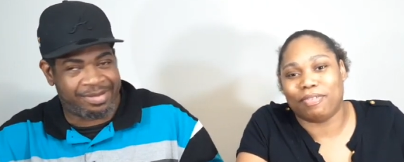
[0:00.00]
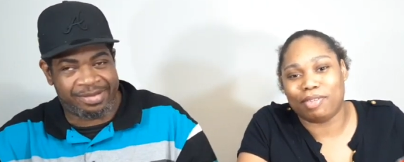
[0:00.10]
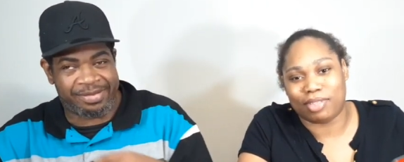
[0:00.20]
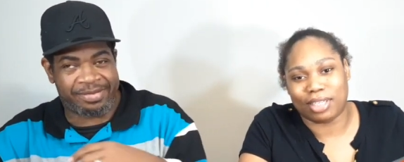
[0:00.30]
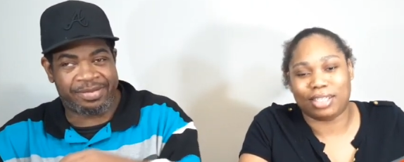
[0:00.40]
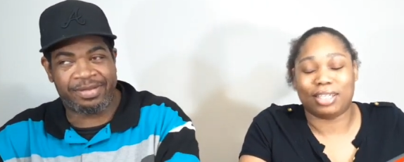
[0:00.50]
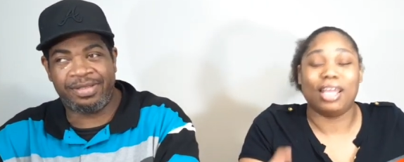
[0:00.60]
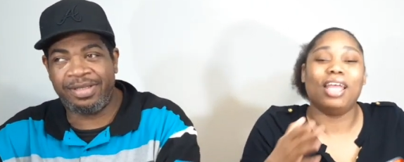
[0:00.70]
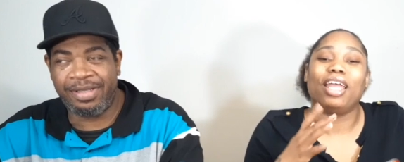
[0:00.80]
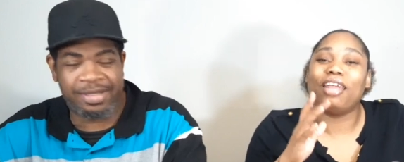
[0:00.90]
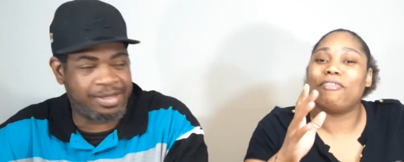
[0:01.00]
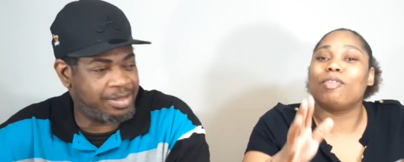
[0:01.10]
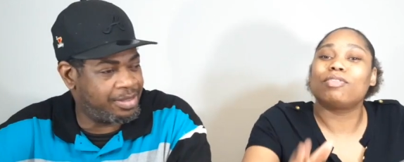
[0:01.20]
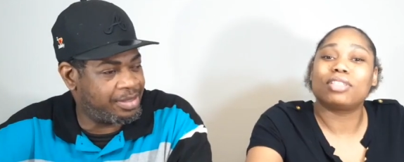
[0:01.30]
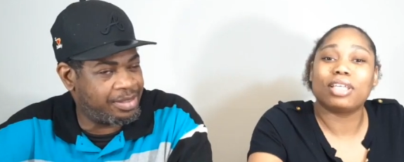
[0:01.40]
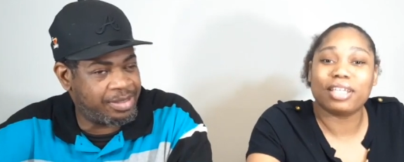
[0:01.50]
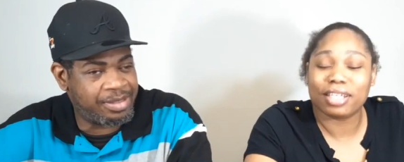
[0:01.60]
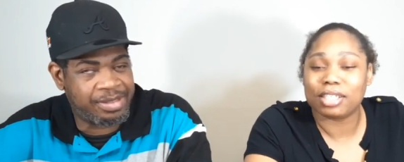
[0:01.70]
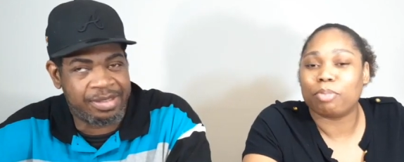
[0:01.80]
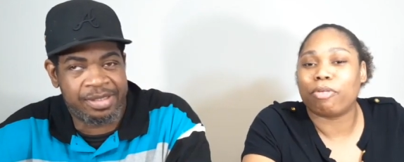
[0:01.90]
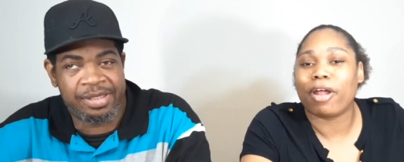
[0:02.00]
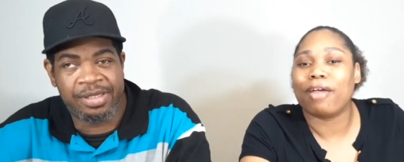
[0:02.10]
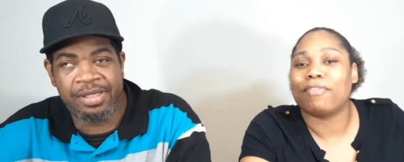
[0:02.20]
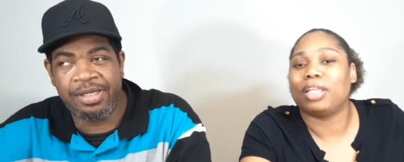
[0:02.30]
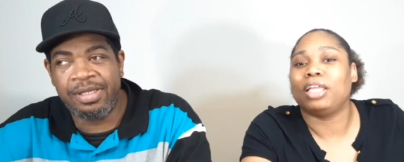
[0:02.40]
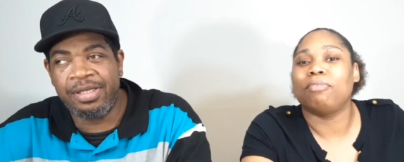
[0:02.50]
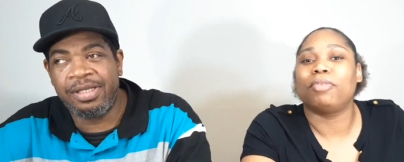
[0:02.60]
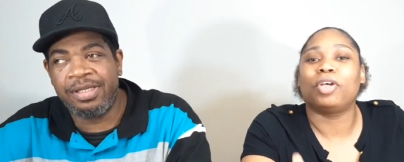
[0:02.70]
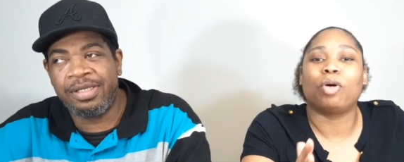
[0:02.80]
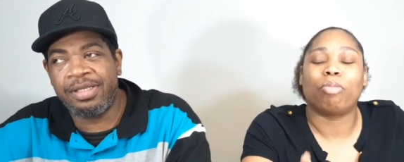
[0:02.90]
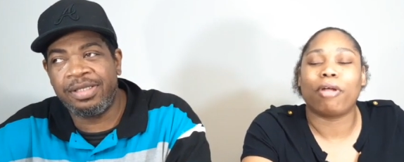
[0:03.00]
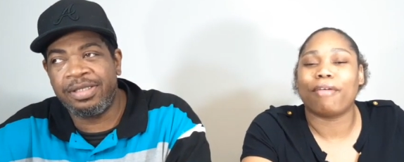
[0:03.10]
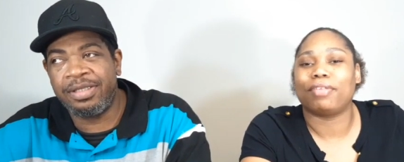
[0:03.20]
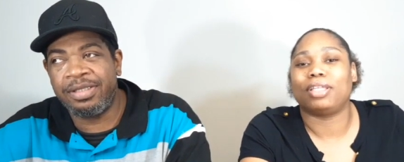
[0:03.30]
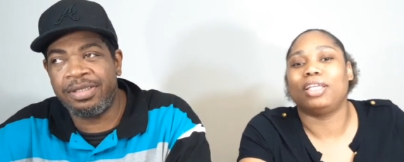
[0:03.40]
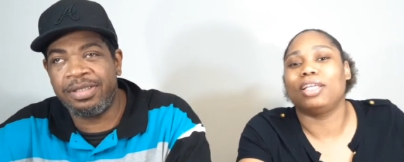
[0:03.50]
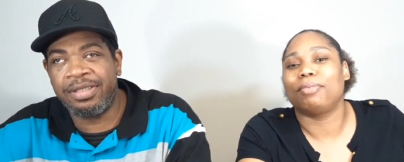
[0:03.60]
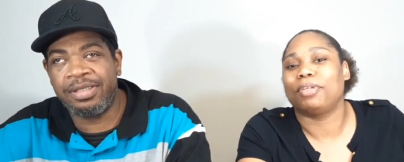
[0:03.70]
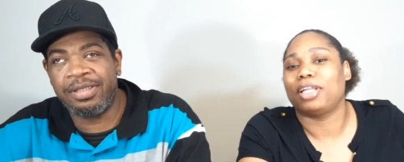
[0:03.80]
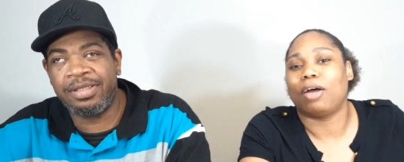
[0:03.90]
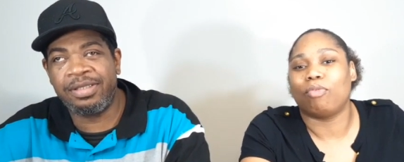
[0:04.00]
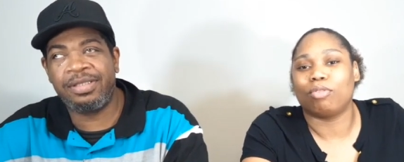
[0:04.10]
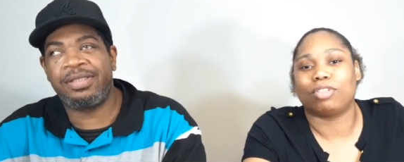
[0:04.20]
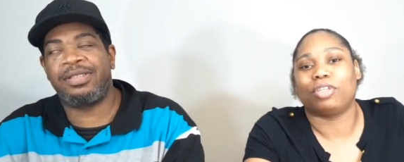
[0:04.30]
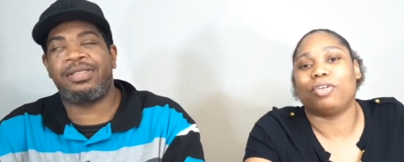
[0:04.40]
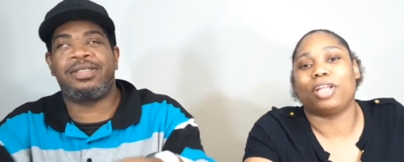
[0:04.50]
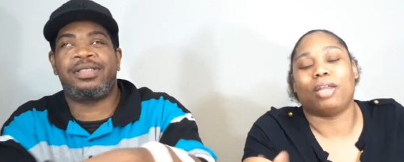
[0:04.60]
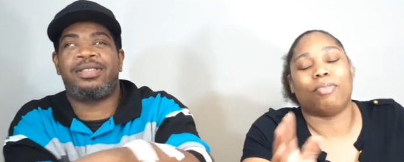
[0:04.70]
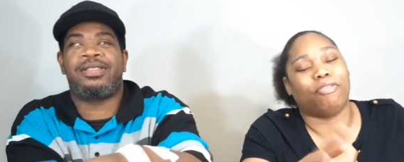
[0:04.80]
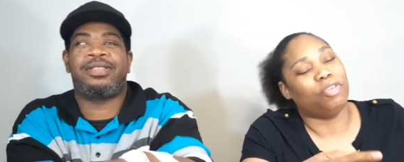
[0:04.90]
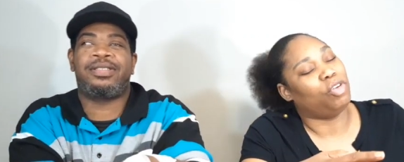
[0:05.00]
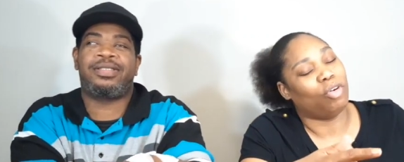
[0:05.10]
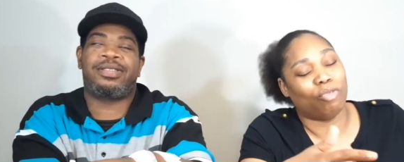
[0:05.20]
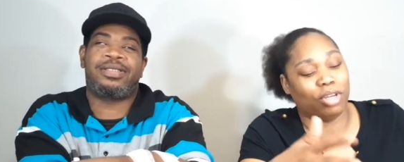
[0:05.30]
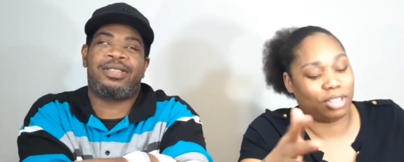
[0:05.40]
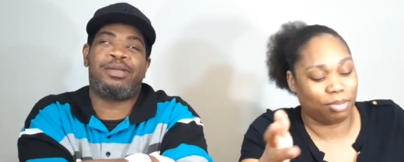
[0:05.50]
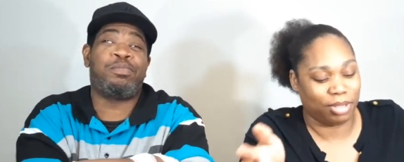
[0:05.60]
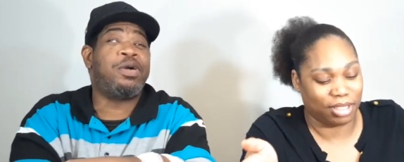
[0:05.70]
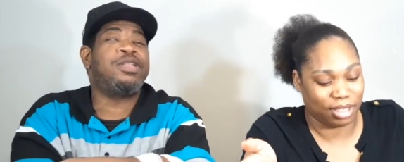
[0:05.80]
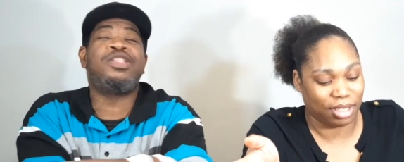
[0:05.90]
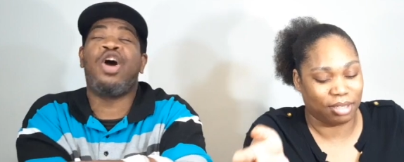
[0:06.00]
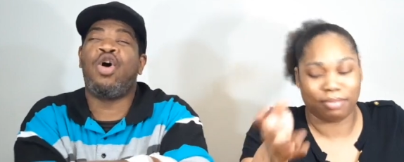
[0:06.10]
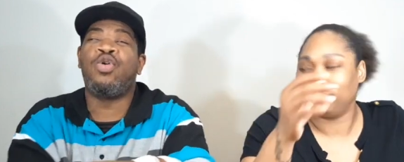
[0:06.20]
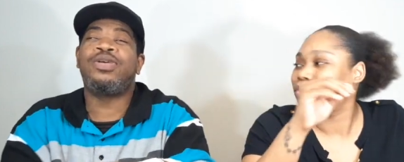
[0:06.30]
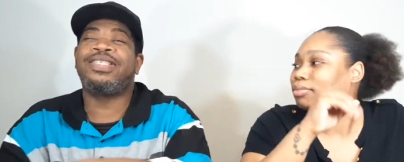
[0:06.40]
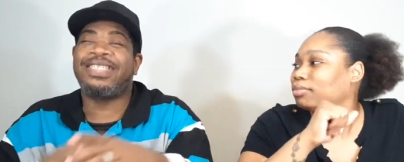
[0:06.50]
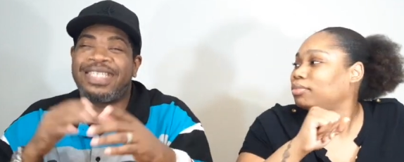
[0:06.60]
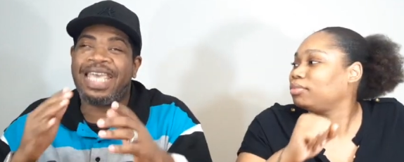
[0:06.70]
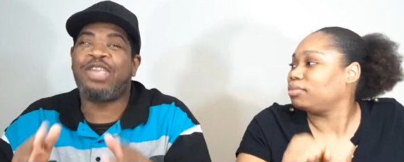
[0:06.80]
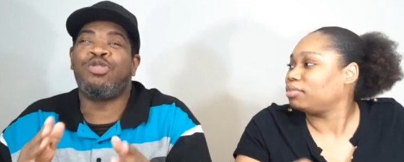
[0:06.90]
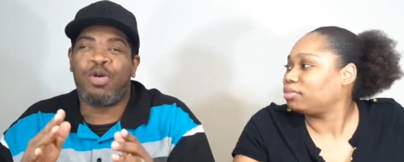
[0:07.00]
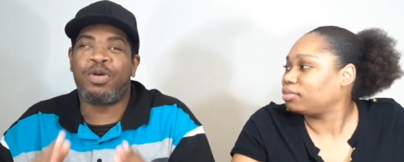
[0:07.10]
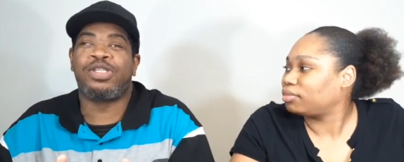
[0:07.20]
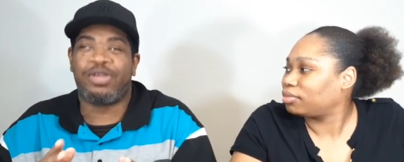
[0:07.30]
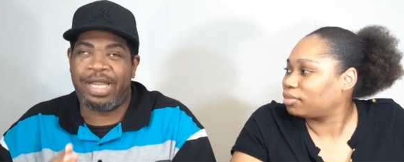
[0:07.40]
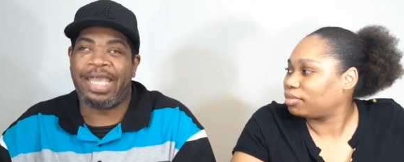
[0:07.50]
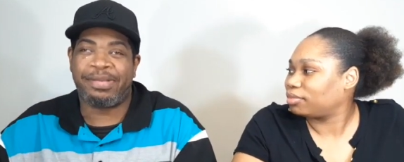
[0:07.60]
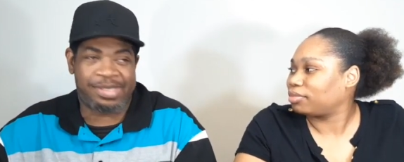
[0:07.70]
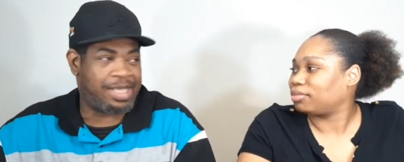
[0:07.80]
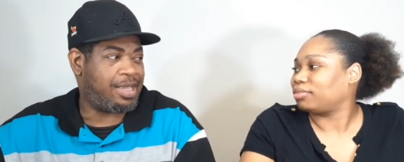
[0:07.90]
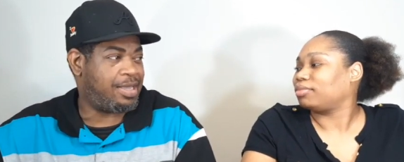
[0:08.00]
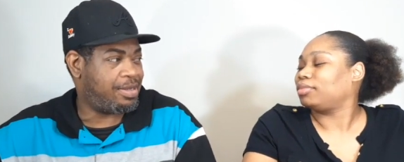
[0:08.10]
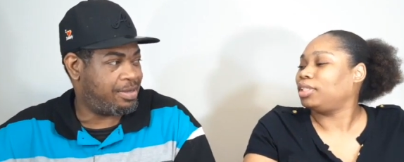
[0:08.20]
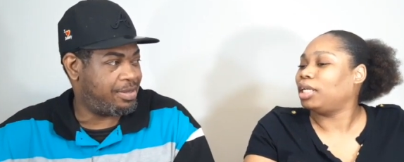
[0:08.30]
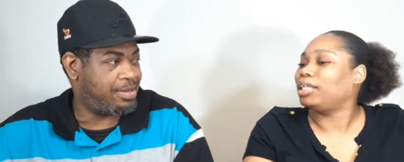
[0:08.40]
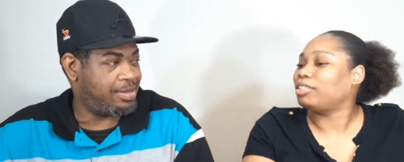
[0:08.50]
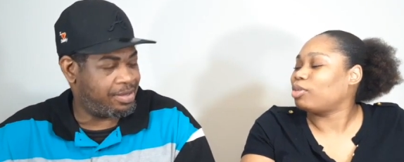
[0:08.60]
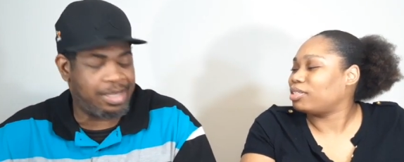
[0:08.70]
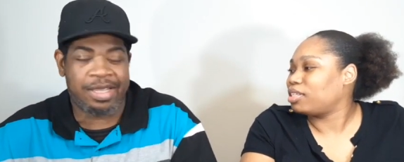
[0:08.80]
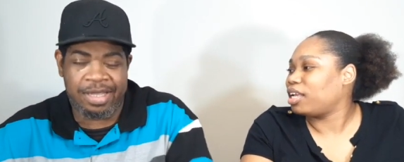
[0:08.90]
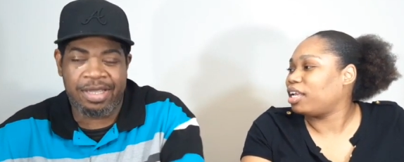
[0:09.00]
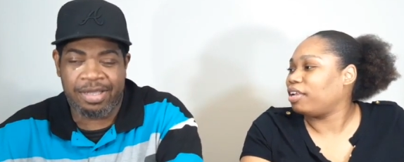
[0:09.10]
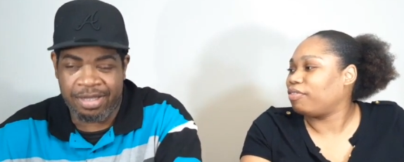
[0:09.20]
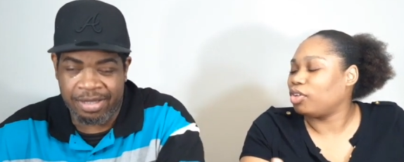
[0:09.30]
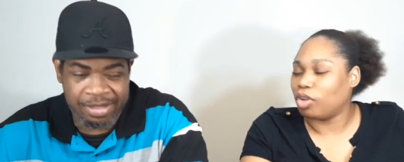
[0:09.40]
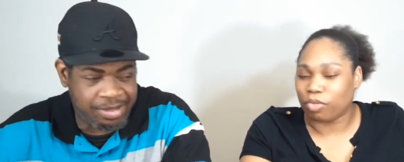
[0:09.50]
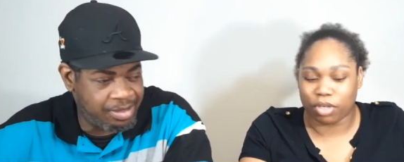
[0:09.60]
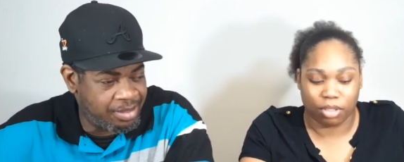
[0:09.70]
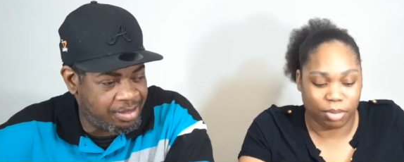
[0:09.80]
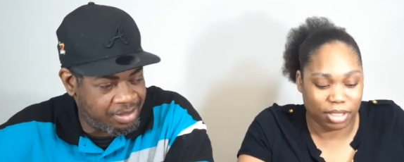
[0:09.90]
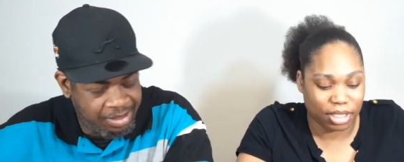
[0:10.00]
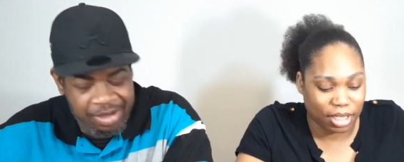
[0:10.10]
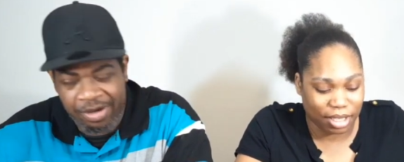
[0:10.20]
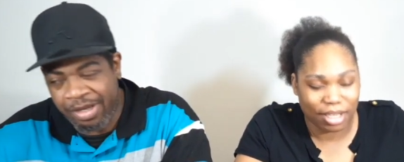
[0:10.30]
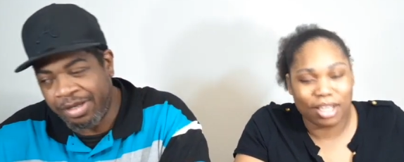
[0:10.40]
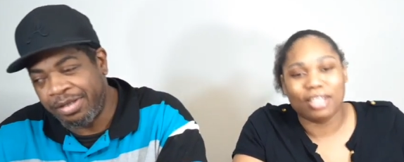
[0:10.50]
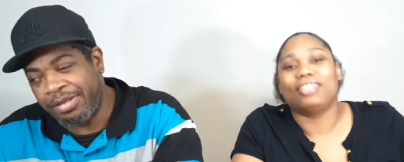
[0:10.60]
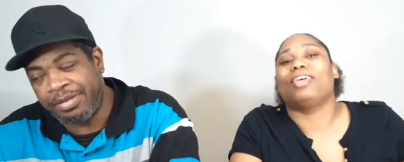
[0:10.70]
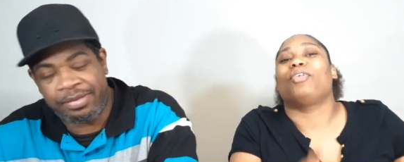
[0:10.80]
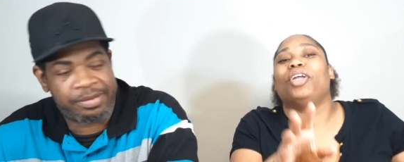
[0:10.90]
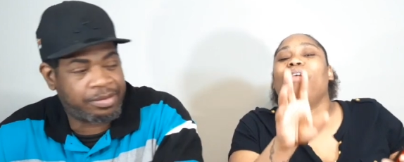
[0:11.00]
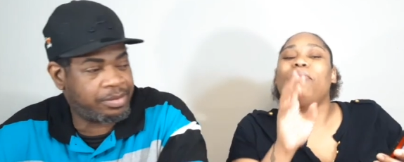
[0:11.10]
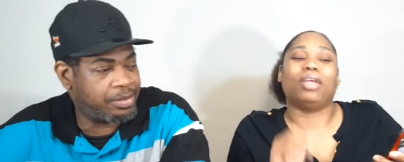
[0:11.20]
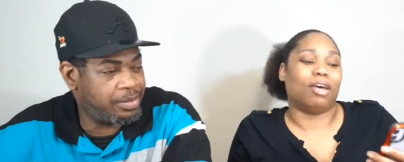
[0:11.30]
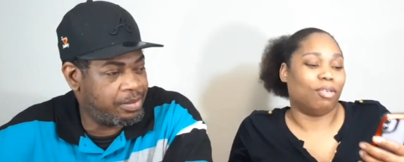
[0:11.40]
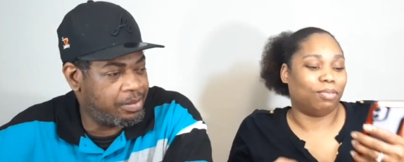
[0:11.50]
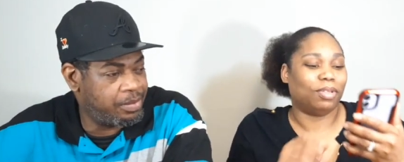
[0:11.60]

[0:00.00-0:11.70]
Speaker 1: you sent it. If you send us a private email, private DM, then I won't say your name if you don't want it to be but said.
Speaker 2: No, say you don't want your name said. Yeah, that's what yeah, I said yeah, yeah. if you don't
Speaker 1: want it to be said. Okay. So here we go.